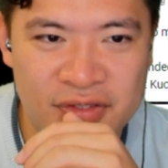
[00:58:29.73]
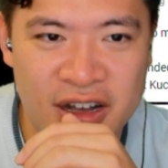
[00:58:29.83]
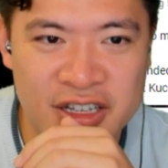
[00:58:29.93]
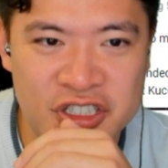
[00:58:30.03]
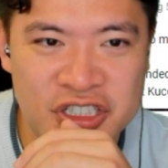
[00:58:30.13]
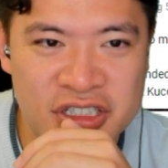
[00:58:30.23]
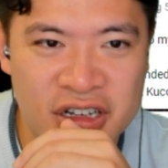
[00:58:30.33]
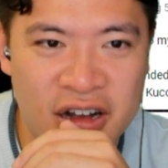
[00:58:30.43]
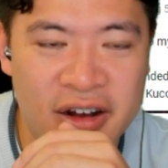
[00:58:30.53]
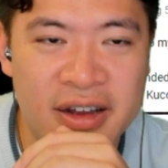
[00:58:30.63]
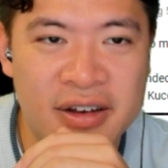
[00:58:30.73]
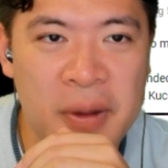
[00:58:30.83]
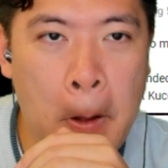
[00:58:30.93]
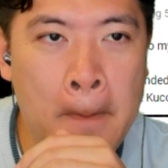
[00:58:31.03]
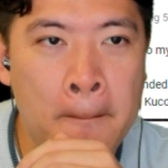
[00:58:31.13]
Fudge. All right.
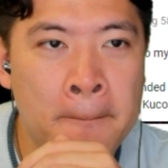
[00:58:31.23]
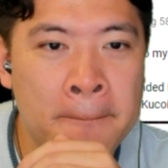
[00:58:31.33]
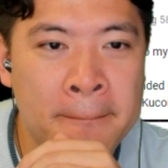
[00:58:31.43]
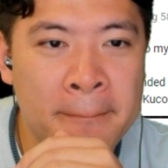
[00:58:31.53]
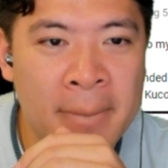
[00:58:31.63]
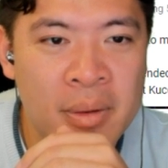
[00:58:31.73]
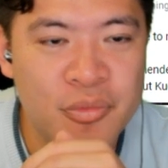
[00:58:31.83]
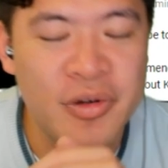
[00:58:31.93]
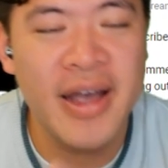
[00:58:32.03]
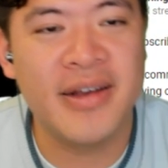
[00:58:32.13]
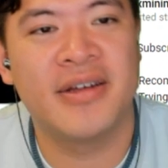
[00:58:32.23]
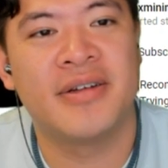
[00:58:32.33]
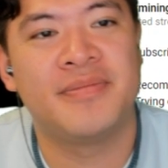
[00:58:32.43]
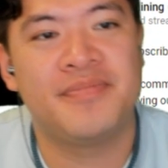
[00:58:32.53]
Bread.